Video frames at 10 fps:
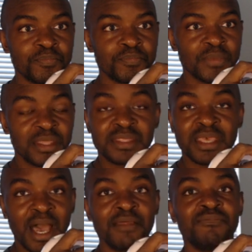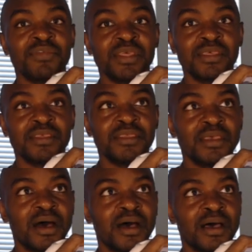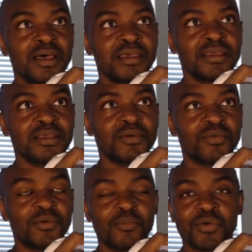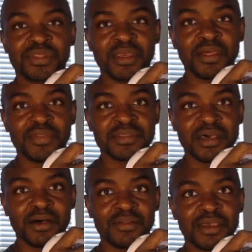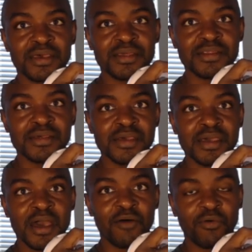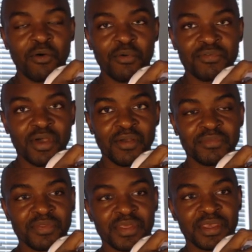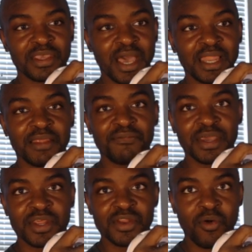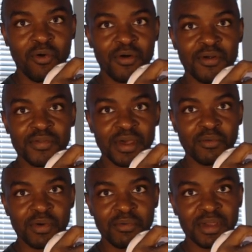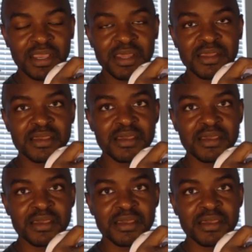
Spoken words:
It's kind of we're seeing at the tail end of what we've talked, the elevated horror that we were getting,